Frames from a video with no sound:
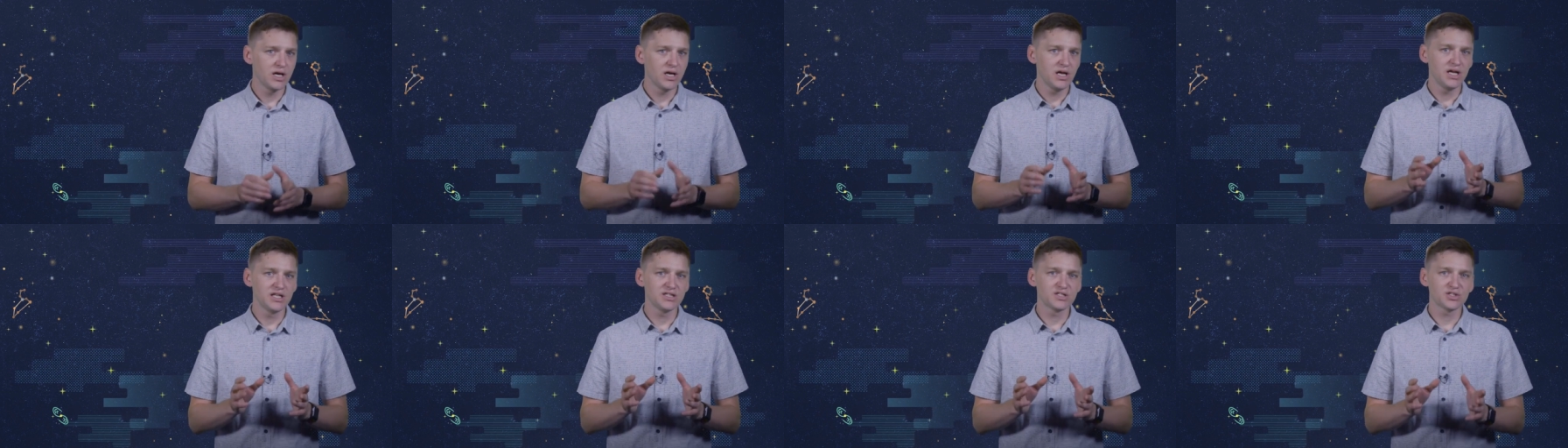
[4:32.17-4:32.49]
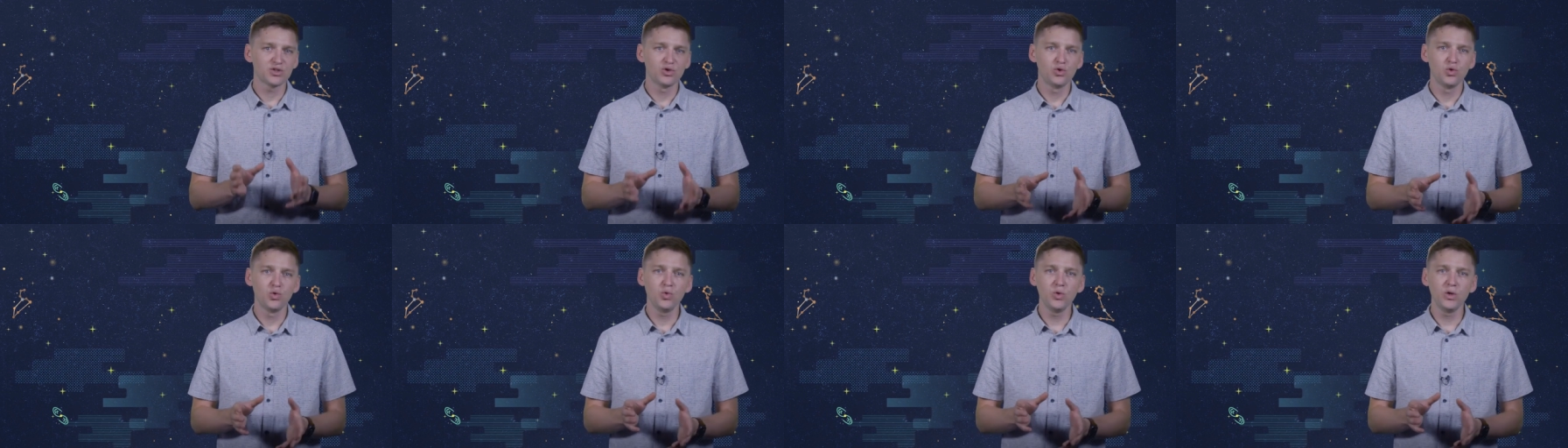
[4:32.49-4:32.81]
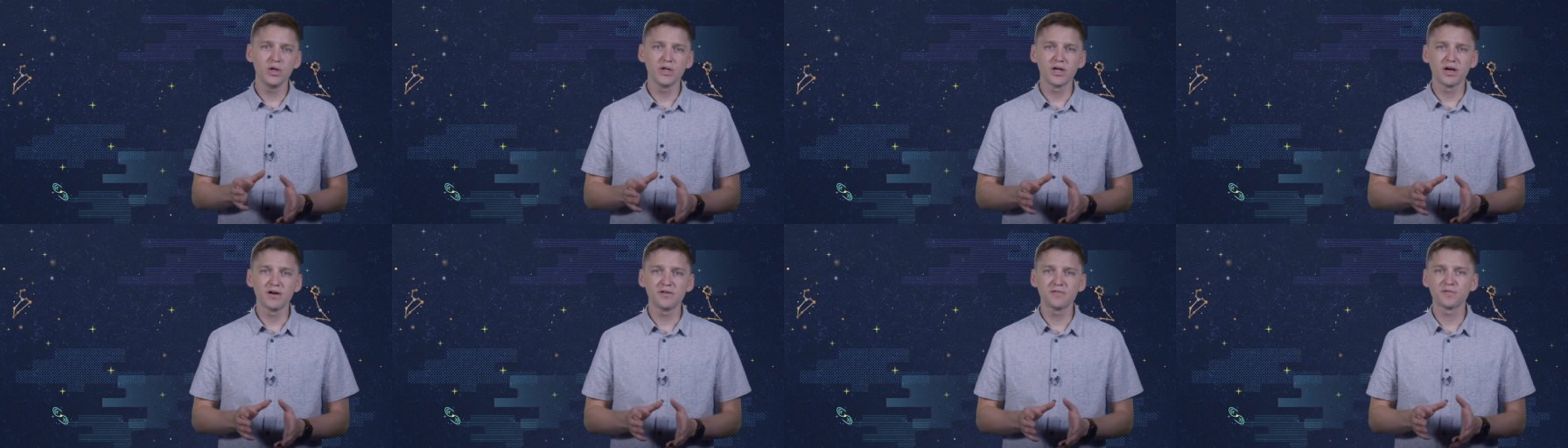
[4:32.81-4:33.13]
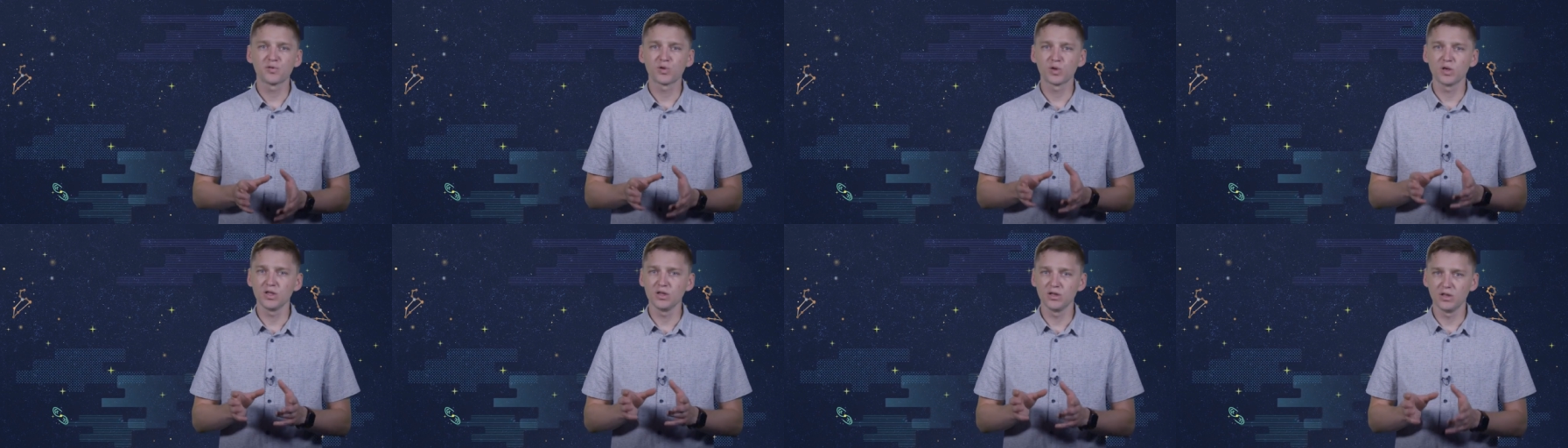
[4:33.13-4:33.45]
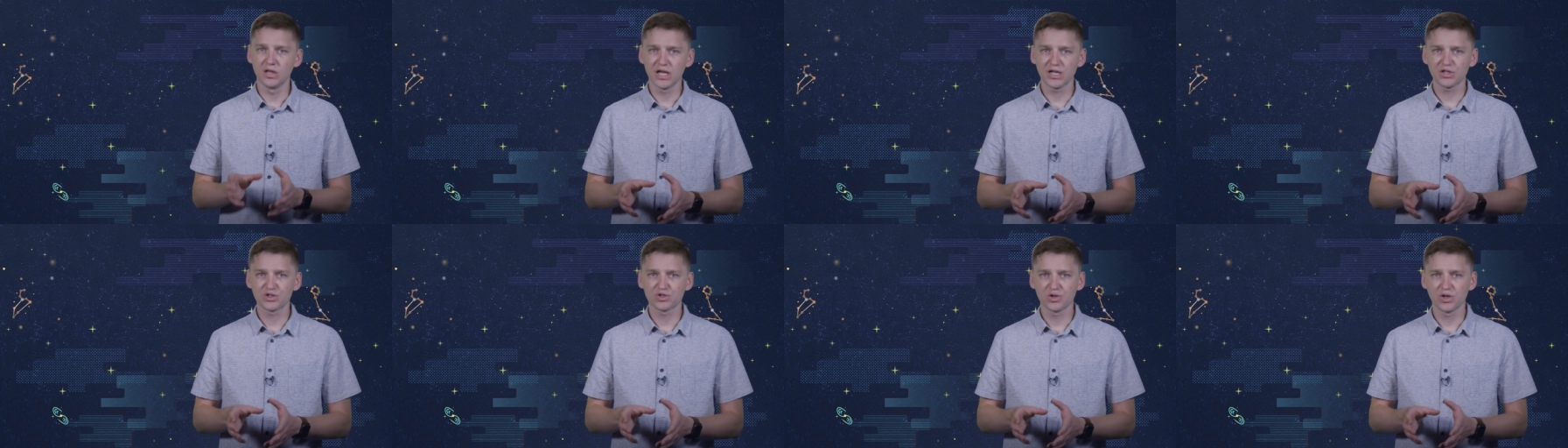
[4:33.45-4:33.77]
it's cool enough for
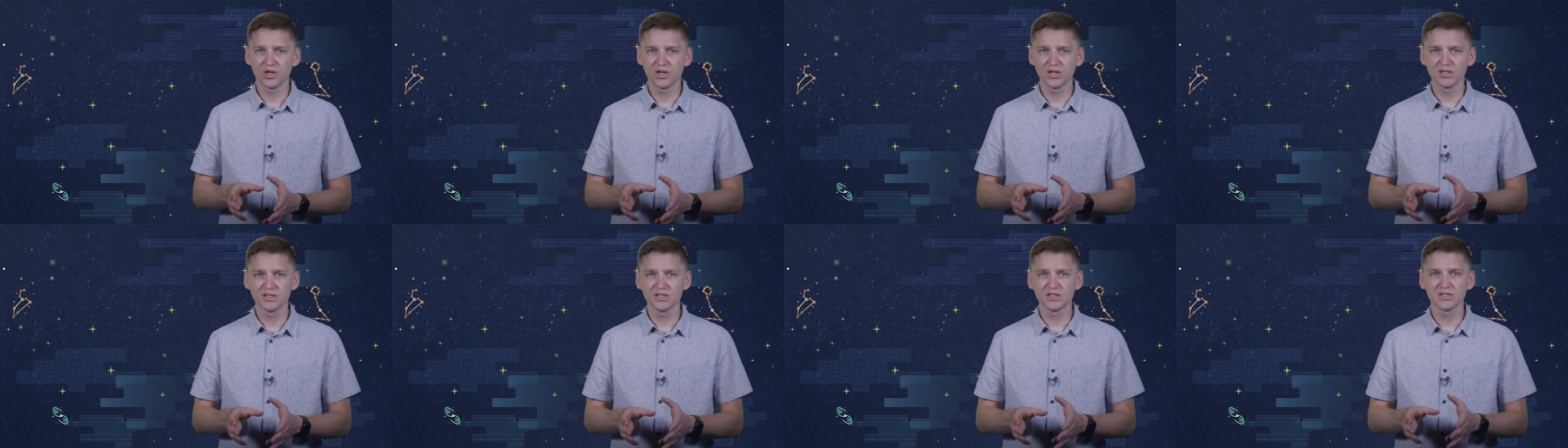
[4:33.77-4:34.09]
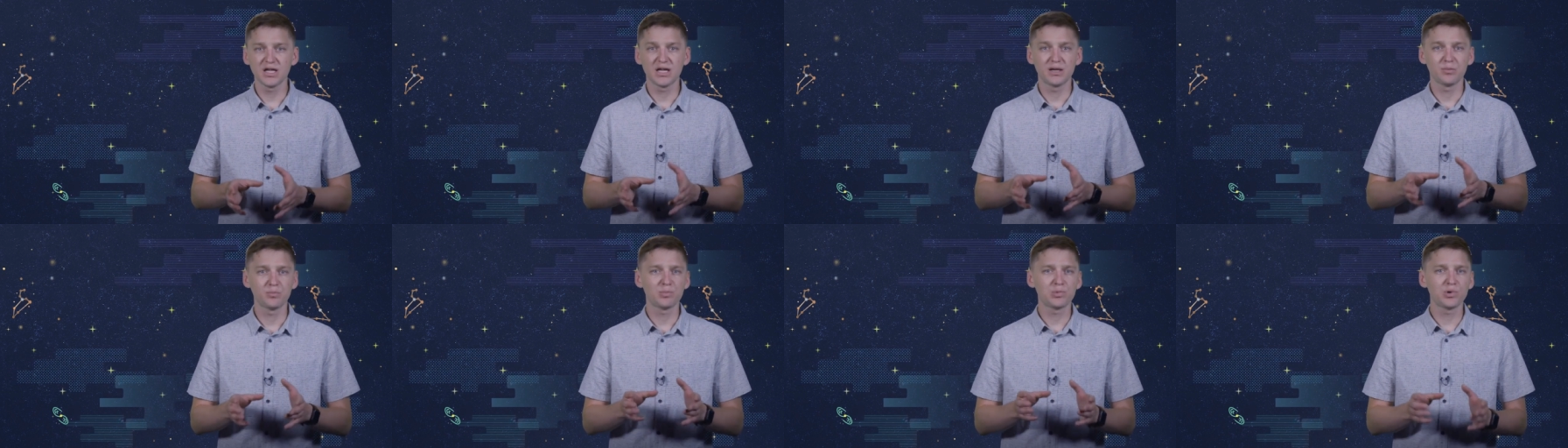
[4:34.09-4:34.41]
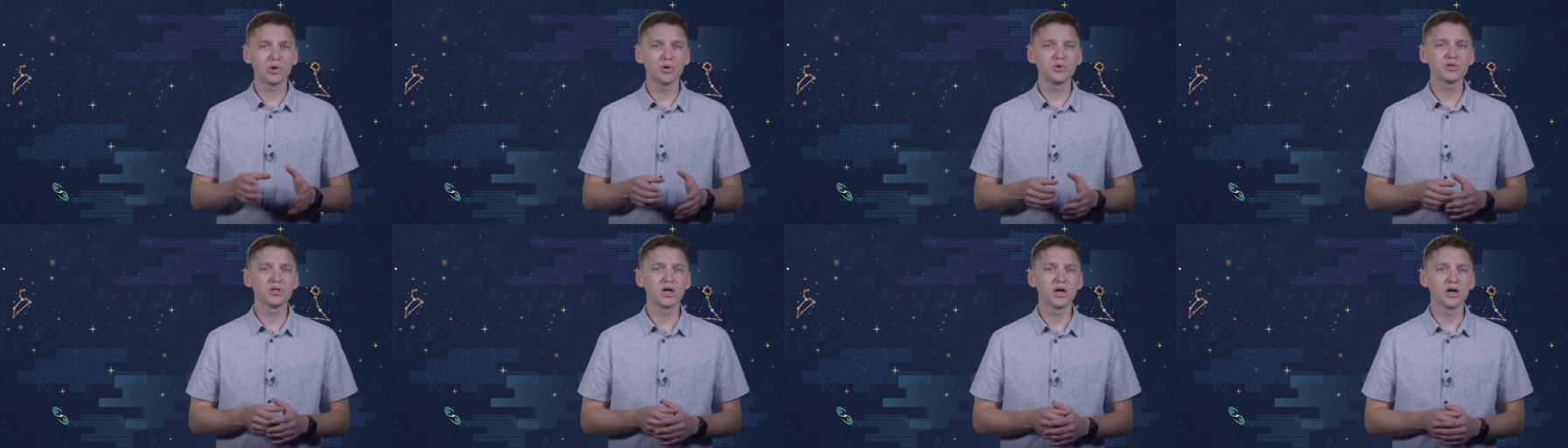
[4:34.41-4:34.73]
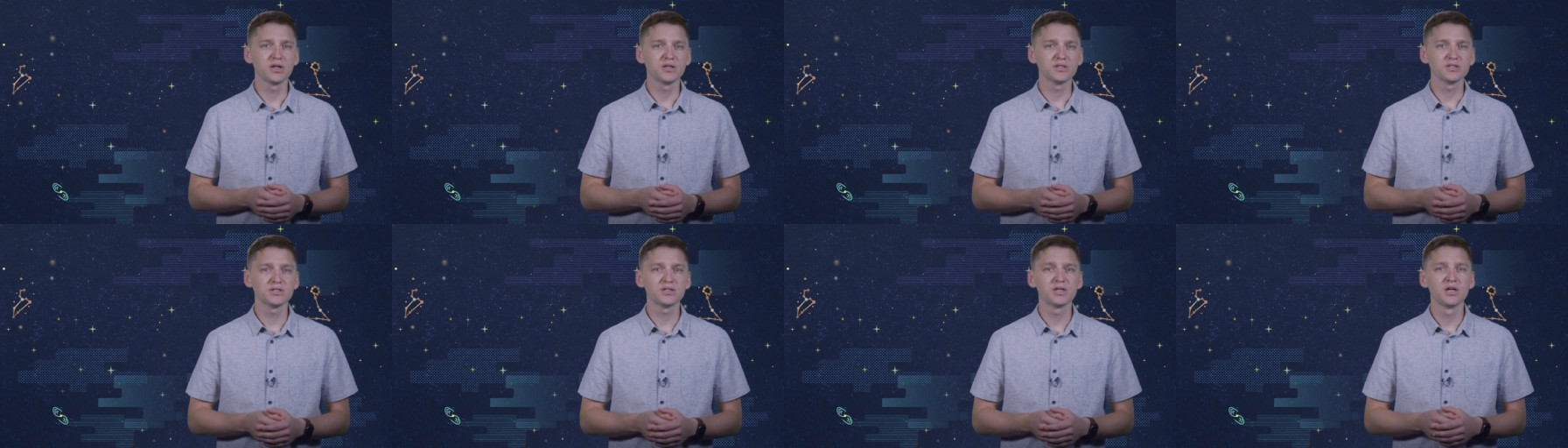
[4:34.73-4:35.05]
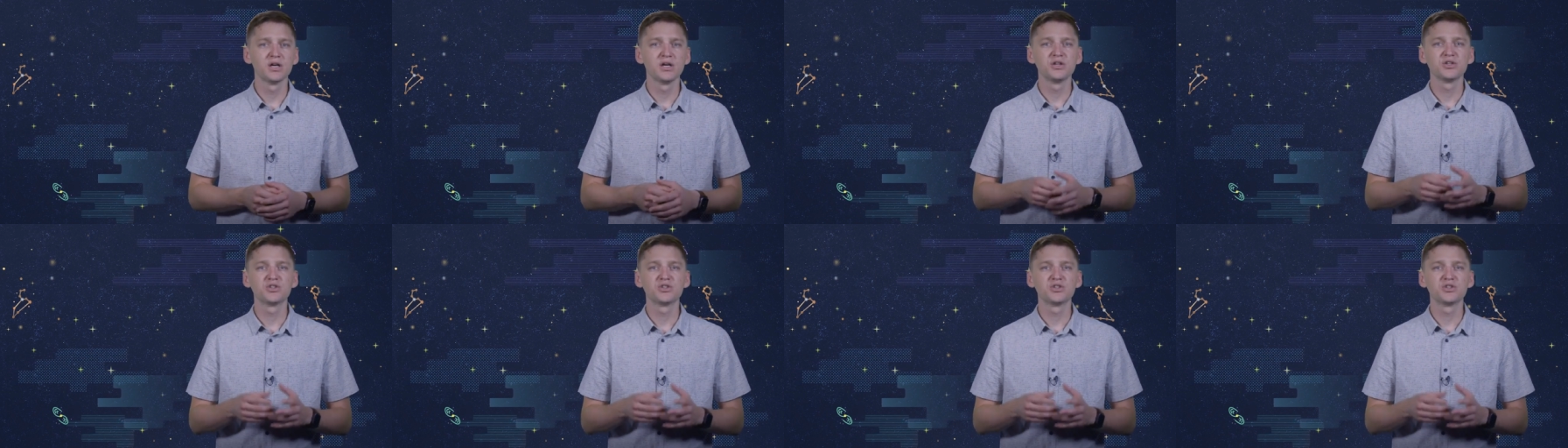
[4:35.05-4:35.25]
electrons and protons